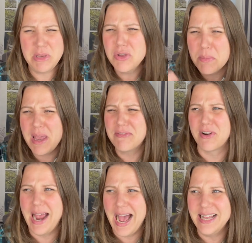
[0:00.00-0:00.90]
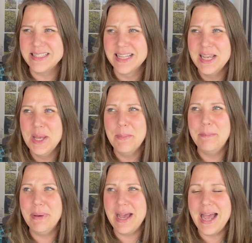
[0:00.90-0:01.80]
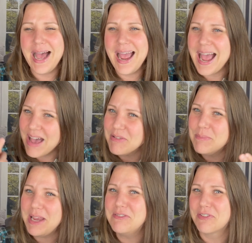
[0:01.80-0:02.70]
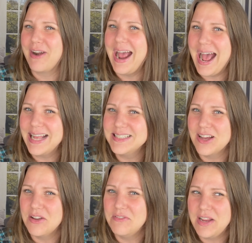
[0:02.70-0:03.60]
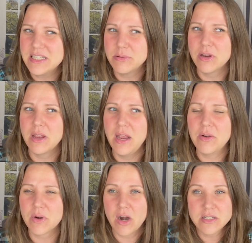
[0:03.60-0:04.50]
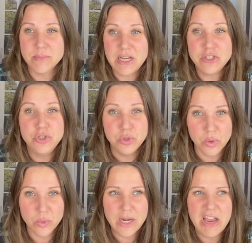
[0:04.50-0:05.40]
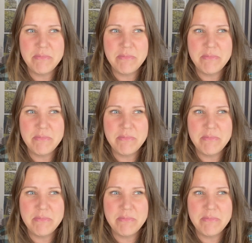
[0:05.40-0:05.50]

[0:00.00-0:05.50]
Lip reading: I mean, you can pay for ads, but I haven't paid for ads on Facebook in regards to my jewelry.